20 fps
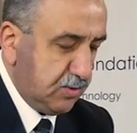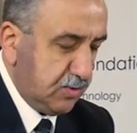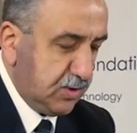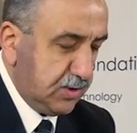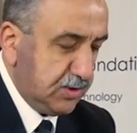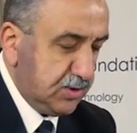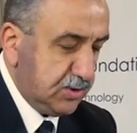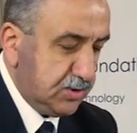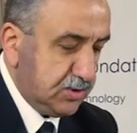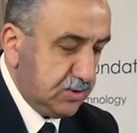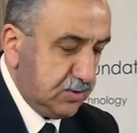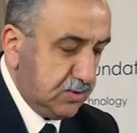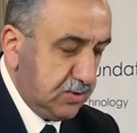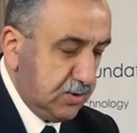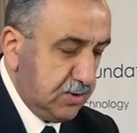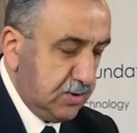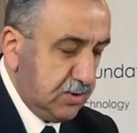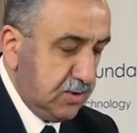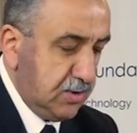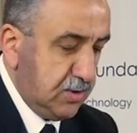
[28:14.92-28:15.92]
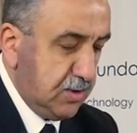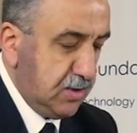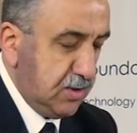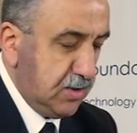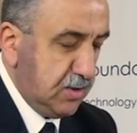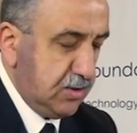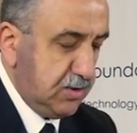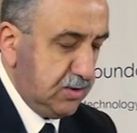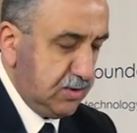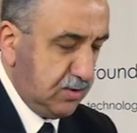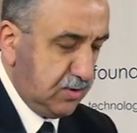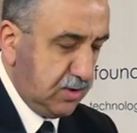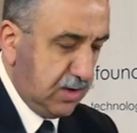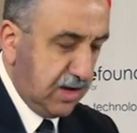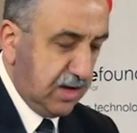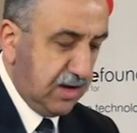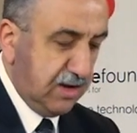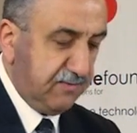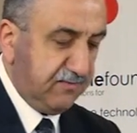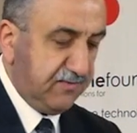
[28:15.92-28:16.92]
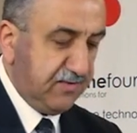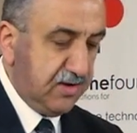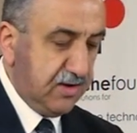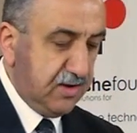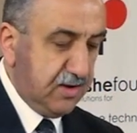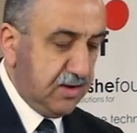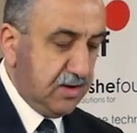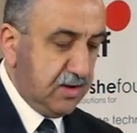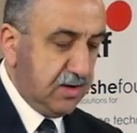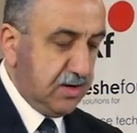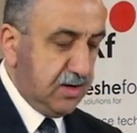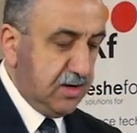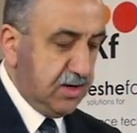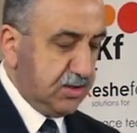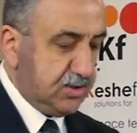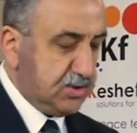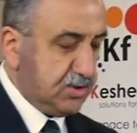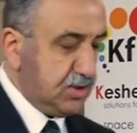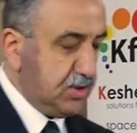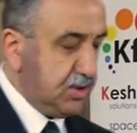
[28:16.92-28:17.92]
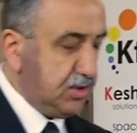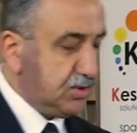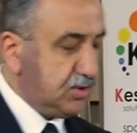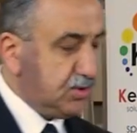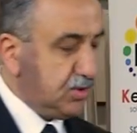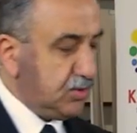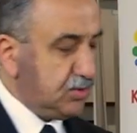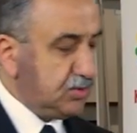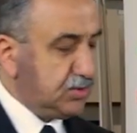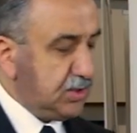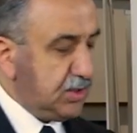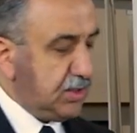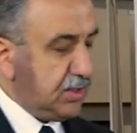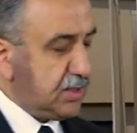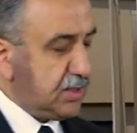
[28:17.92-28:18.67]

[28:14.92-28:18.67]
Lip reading: what you do, you have literally totally